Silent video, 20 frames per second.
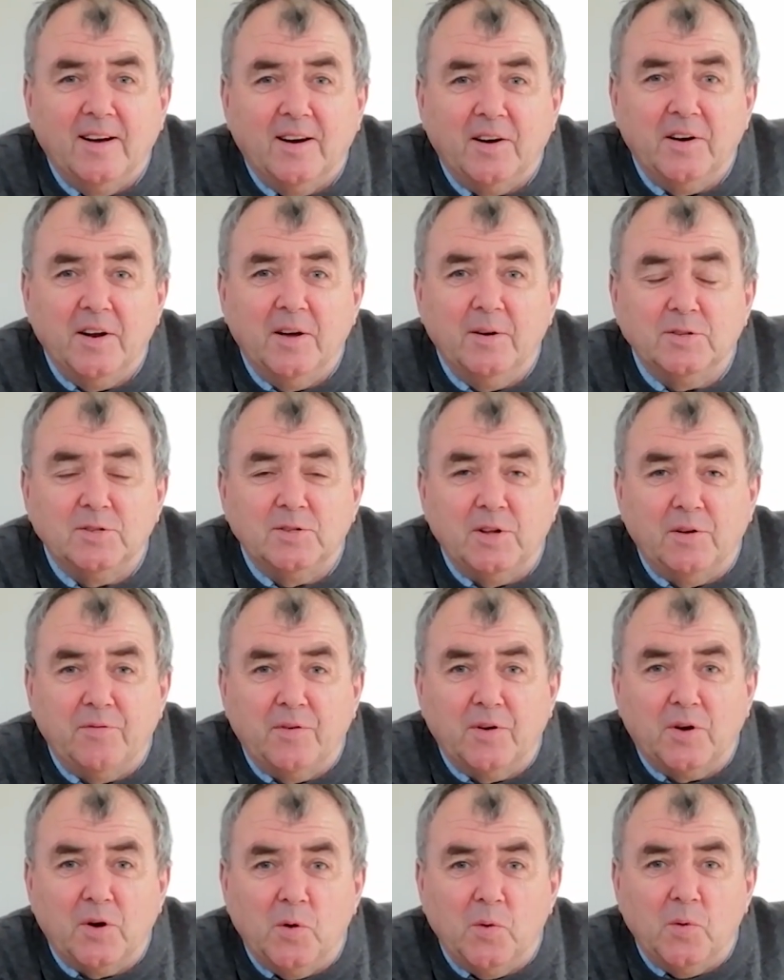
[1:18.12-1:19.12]
I know it's
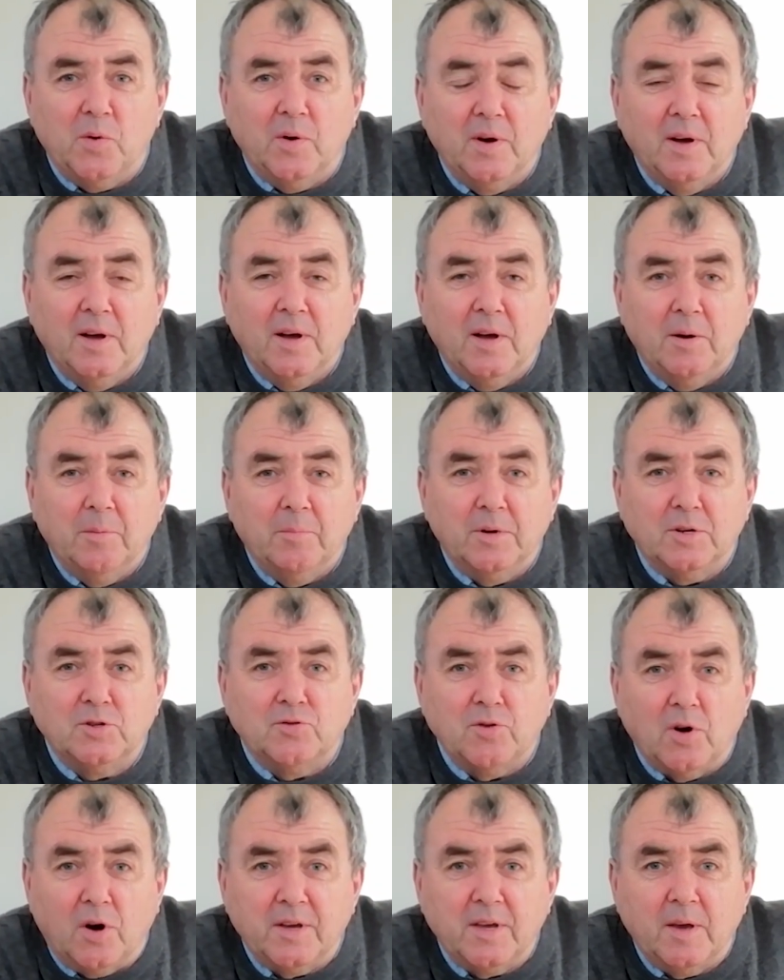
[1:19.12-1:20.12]
difficult, but
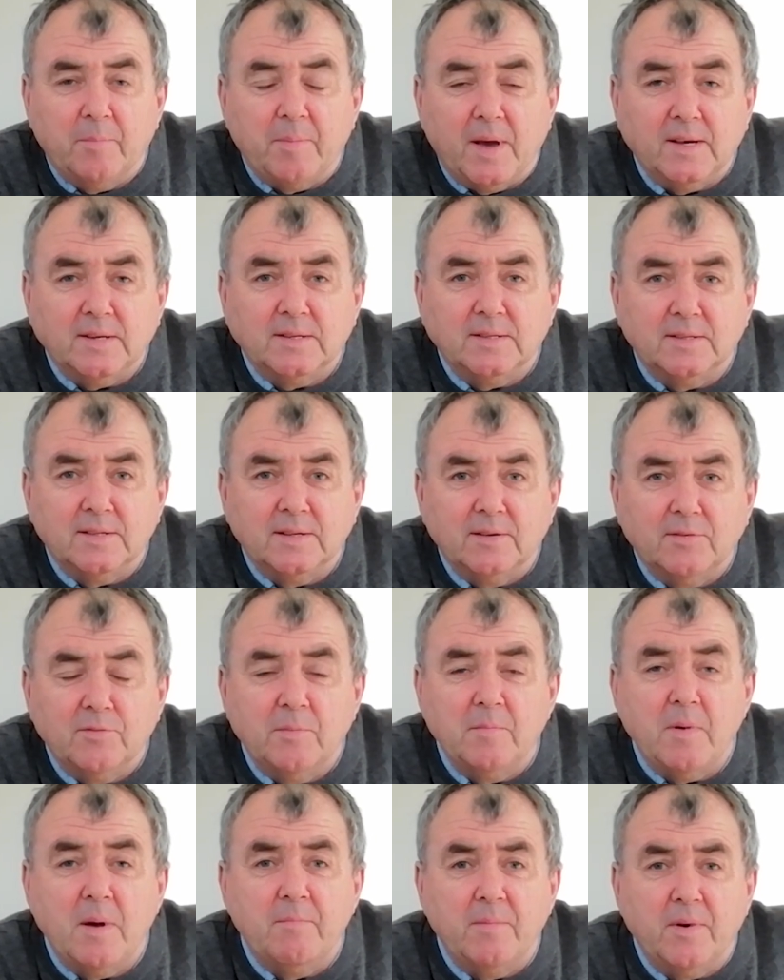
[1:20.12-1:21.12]
try your best.
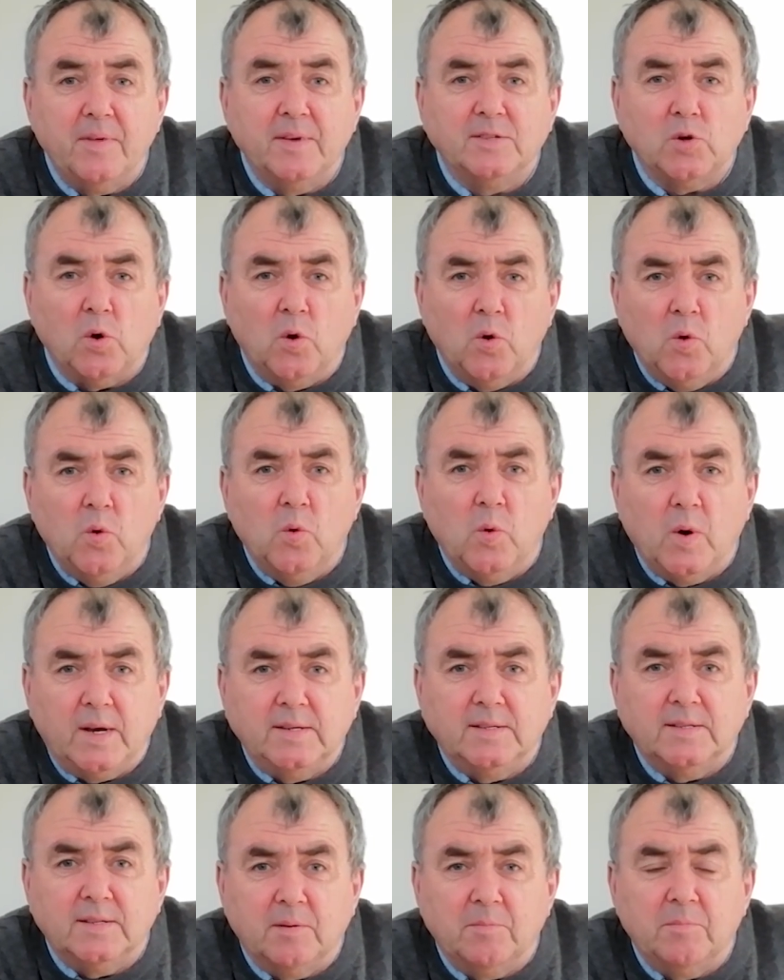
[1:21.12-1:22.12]
Remember, there's always
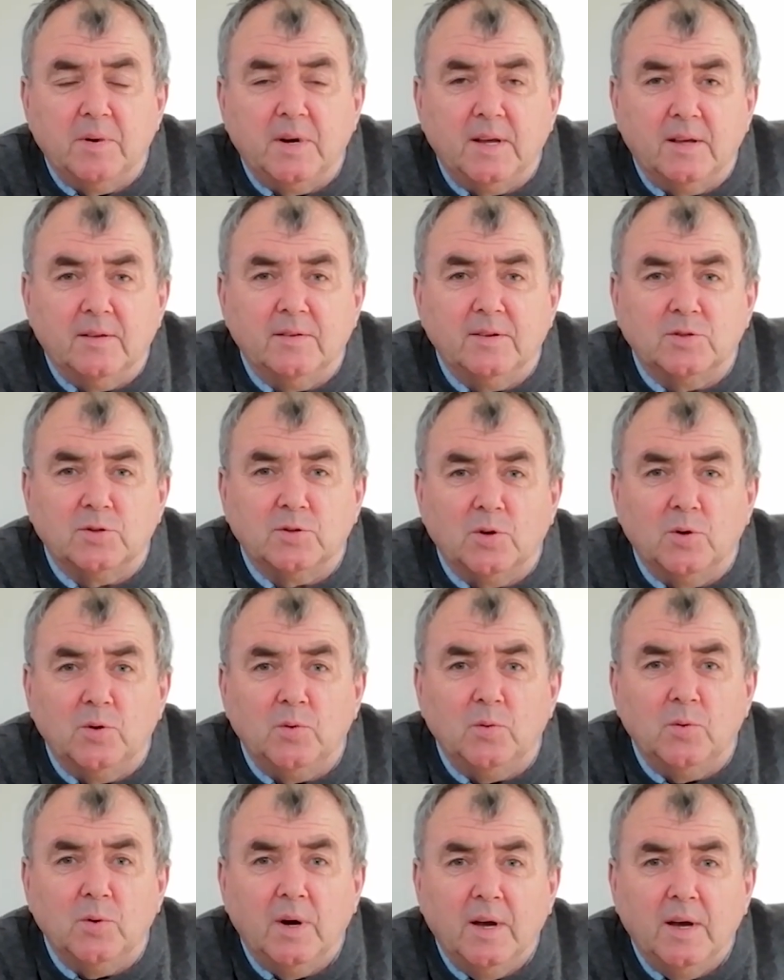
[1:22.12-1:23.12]
somebody at the
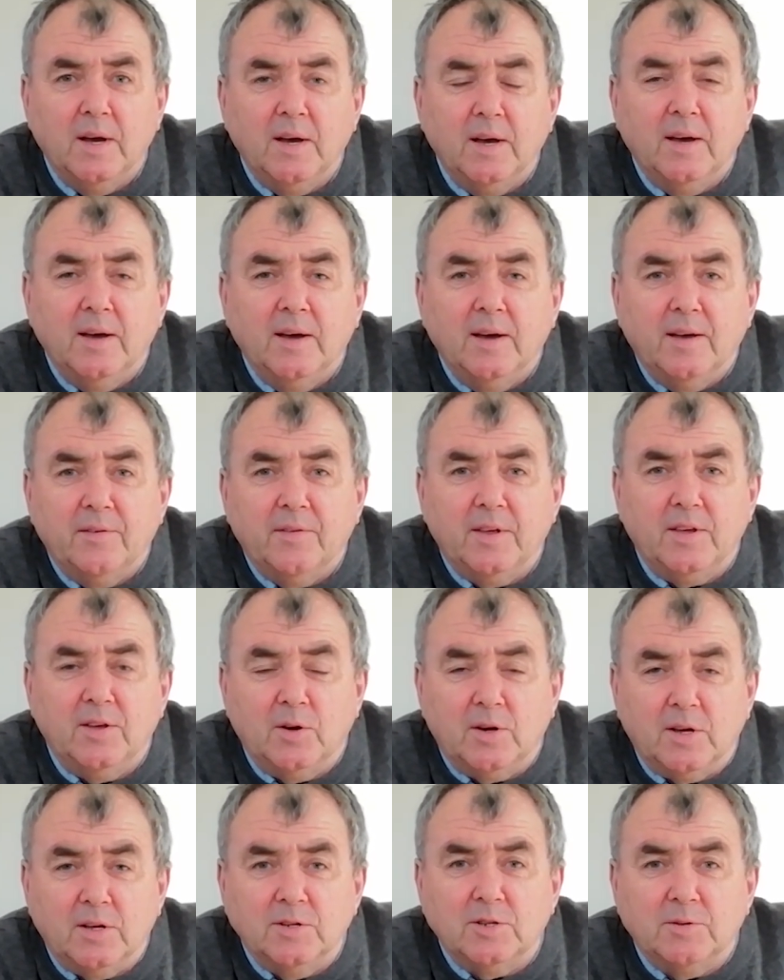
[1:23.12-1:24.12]
school that you
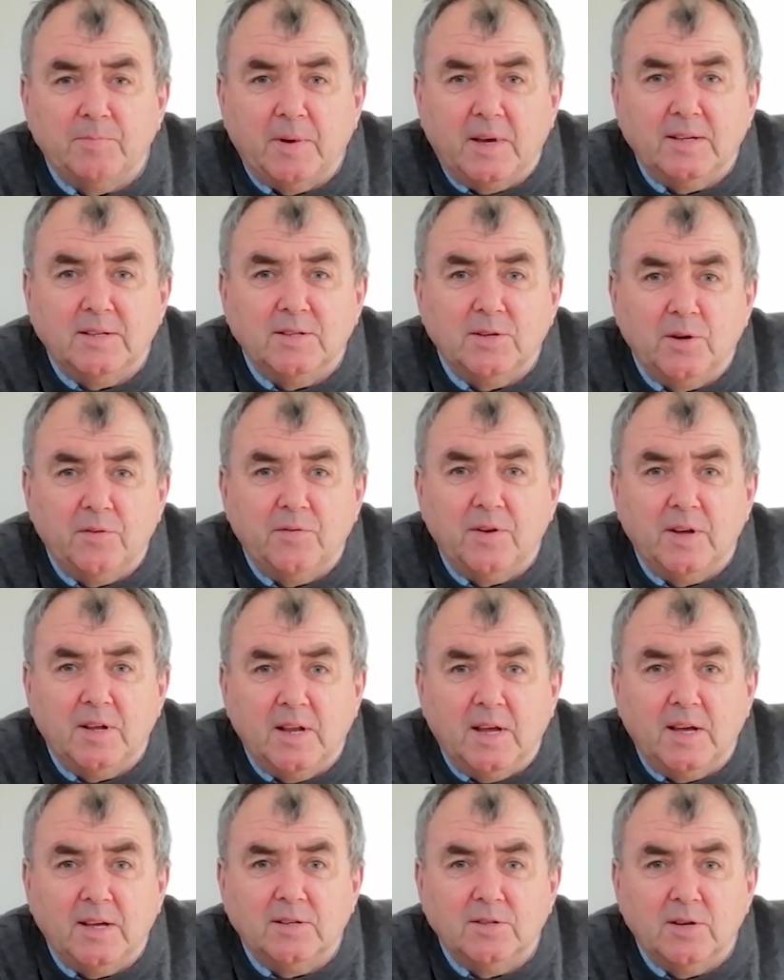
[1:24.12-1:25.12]
can speak to if you
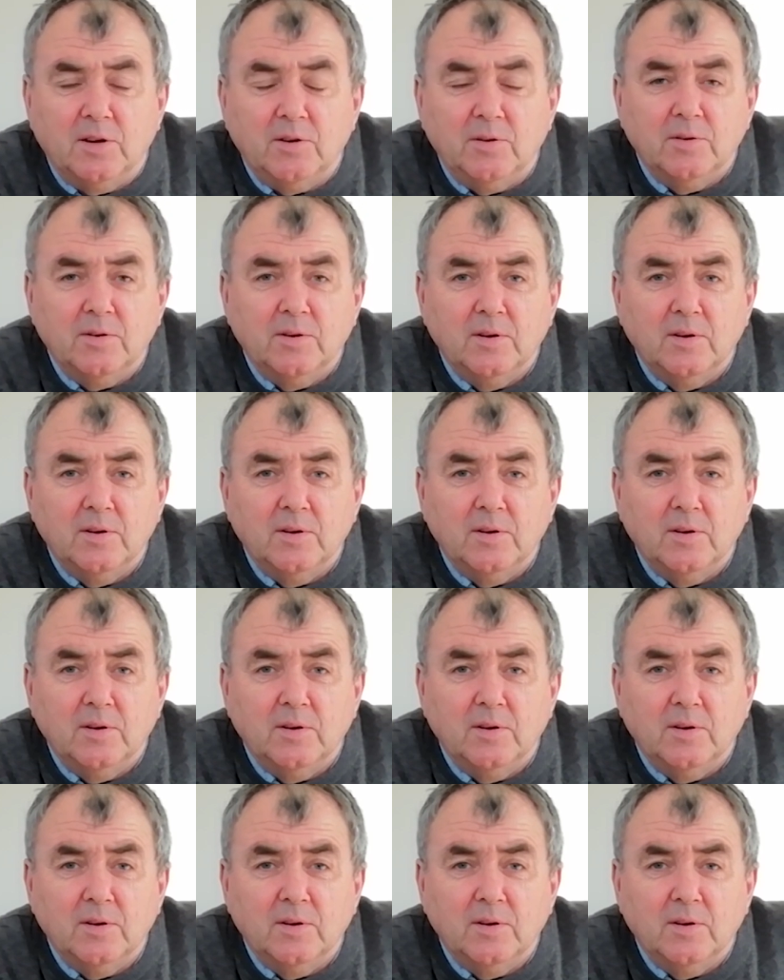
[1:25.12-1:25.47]
need to.